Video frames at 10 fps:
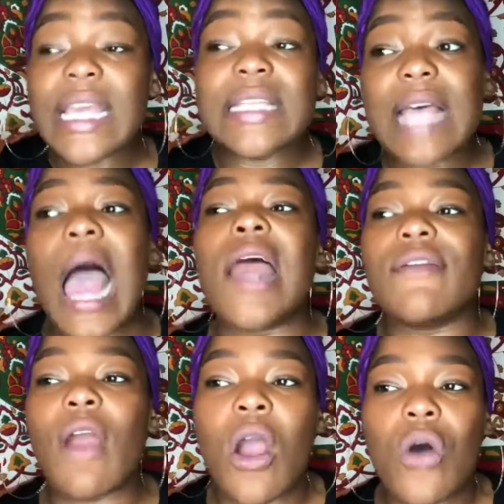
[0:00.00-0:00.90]
tired
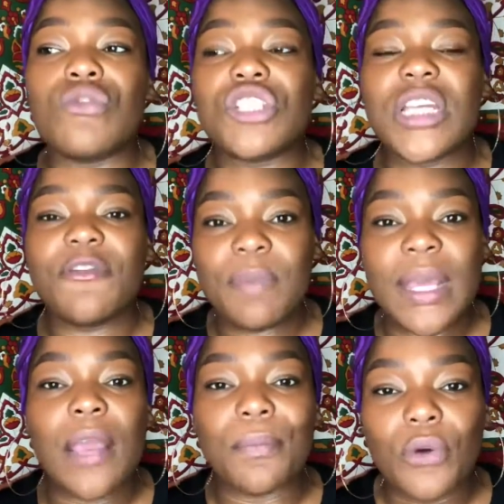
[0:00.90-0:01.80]
of our own
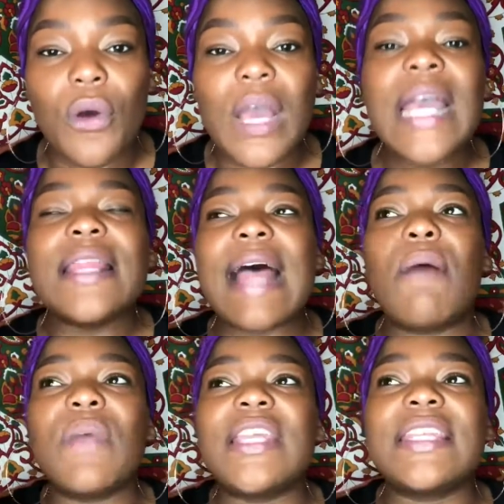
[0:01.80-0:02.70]
being broke
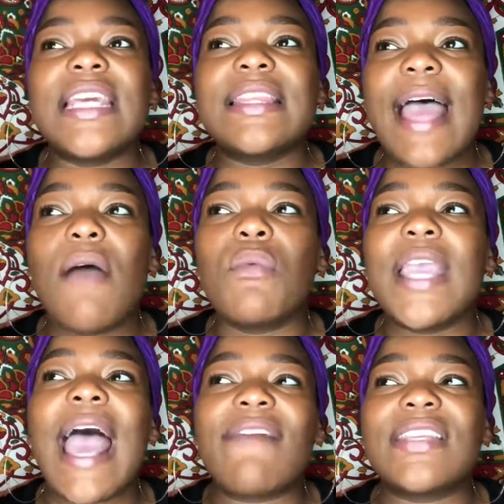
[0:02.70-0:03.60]
that we think that we
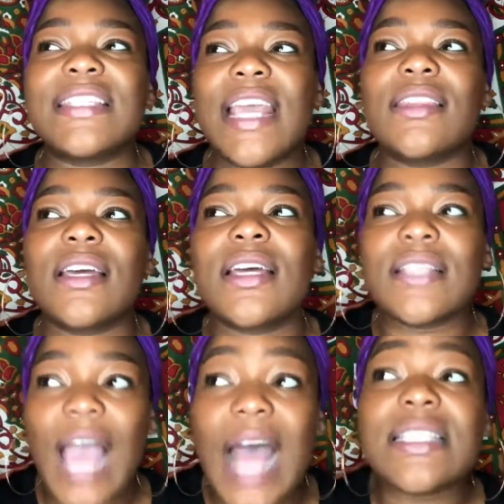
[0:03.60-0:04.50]
have to take the
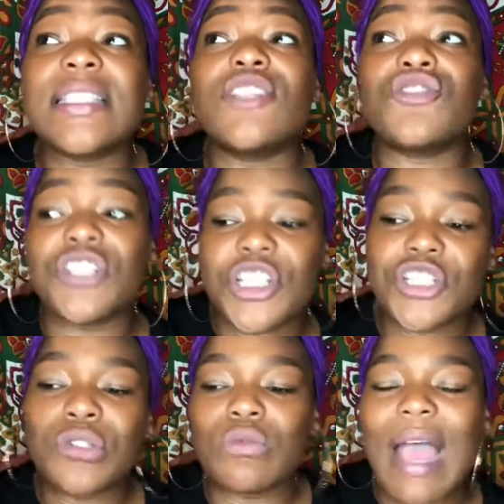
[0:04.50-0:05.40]
constant
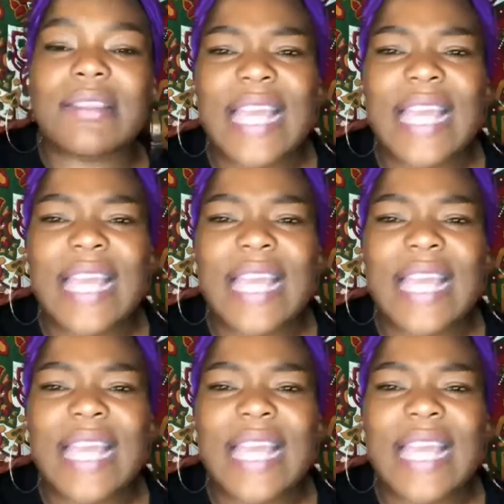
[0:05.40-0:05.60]
traditional routes.